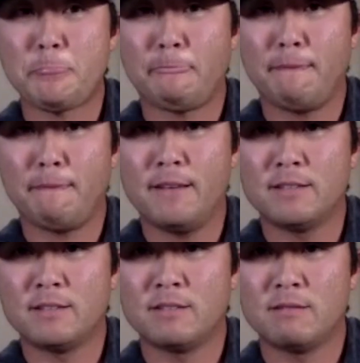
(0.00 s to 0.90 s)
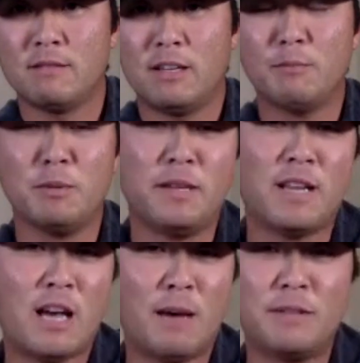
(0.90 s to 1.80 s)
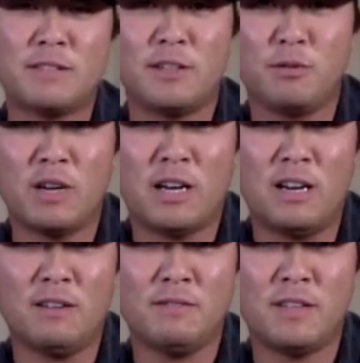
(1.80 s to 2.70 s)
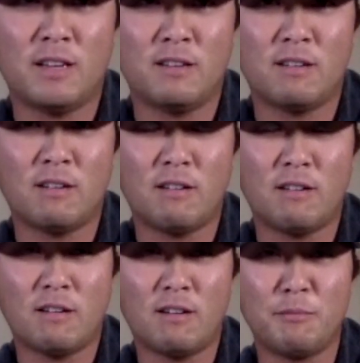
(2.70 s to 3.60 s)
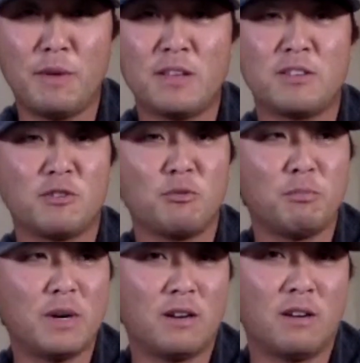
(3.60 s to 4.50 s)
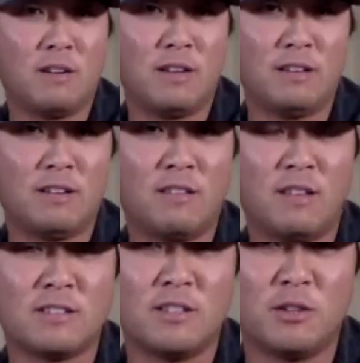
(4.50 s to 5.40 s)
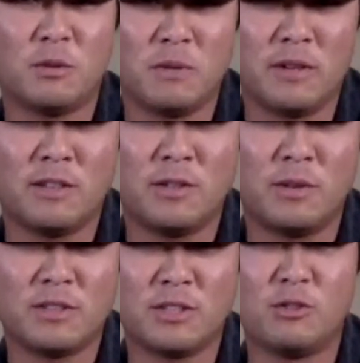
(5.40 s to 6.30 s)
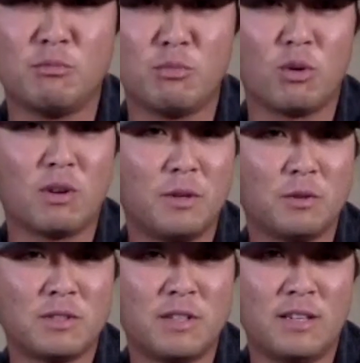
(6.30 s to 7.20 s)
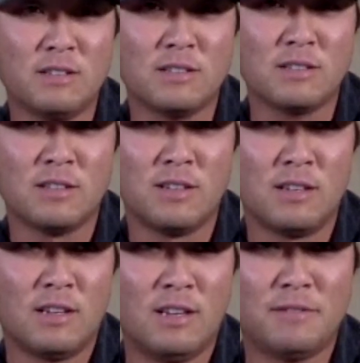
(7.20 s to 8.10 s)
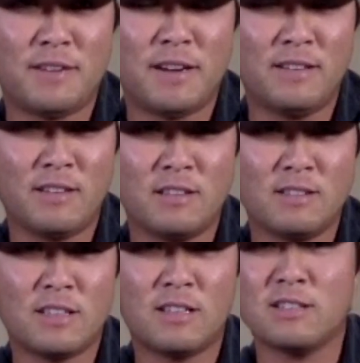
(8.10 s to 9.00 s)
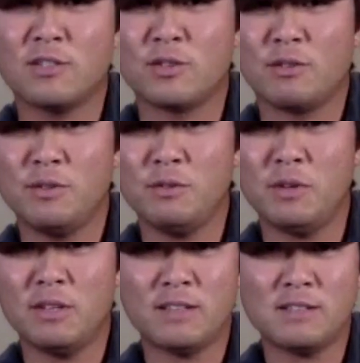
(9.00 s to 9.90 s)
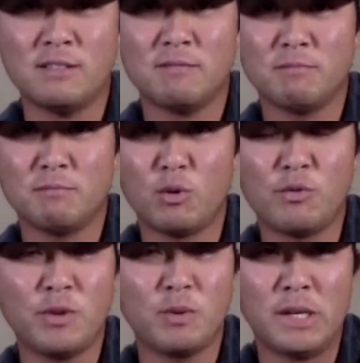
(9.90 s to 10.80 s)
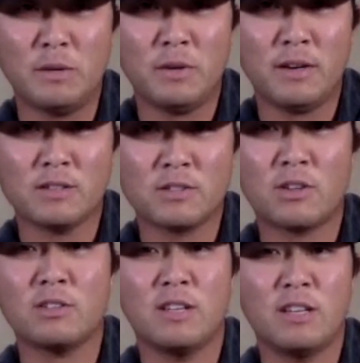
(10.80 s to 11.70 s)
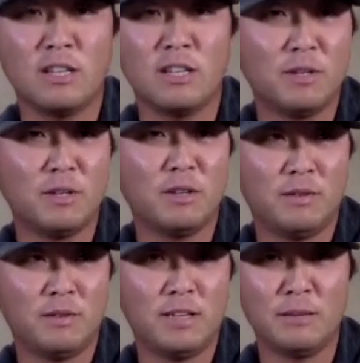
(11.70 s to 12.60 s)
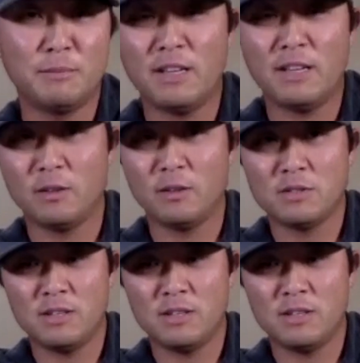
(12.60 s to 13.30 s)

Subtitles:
is implement habits that you have that are making you better in the things that you're already doing. Just do more of those things and find the things that doesn't serve you and doesn't move you anywhere, and start to eliminate those